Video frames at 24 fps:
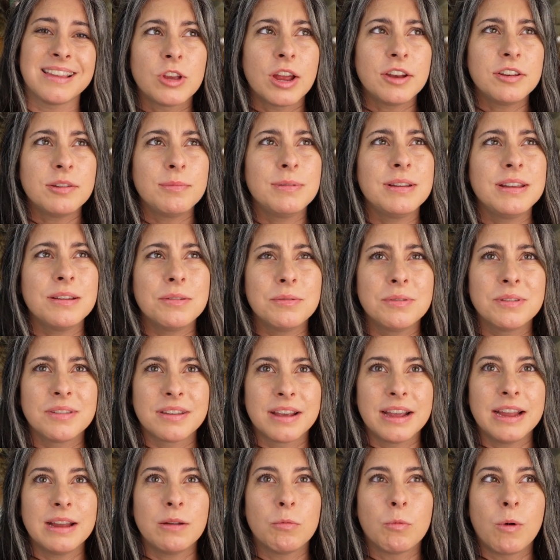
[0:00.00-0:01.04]
ChatGPT was
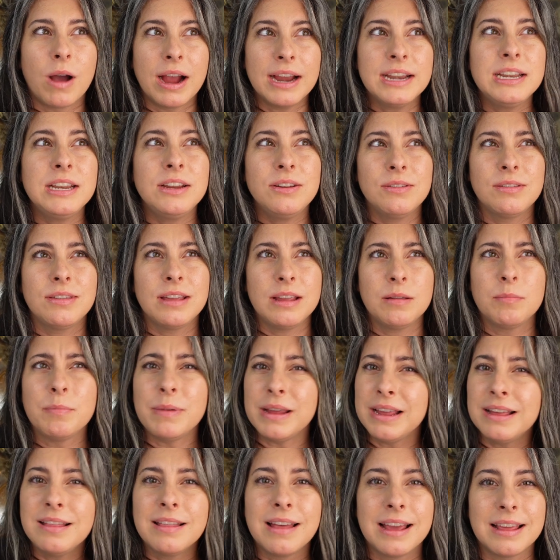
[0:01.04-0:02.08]
like, why do you think
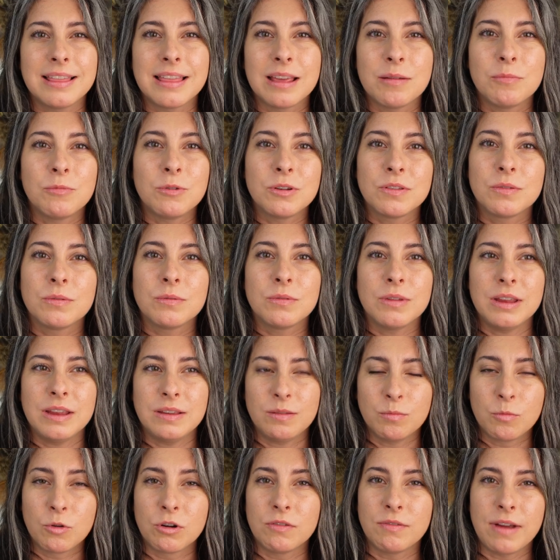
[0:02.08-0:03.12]
being like them
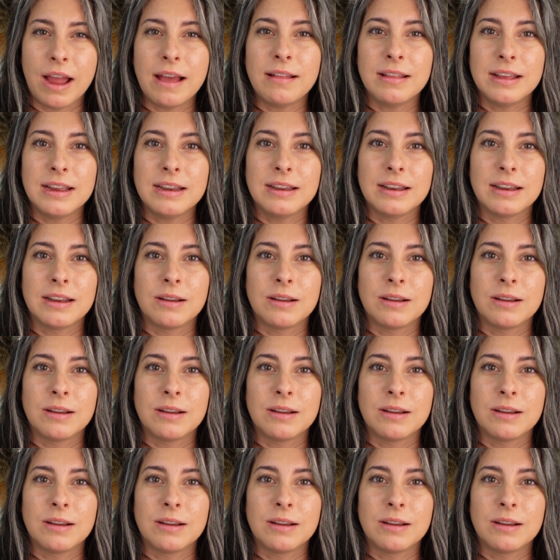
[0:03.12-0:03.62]
is more valid?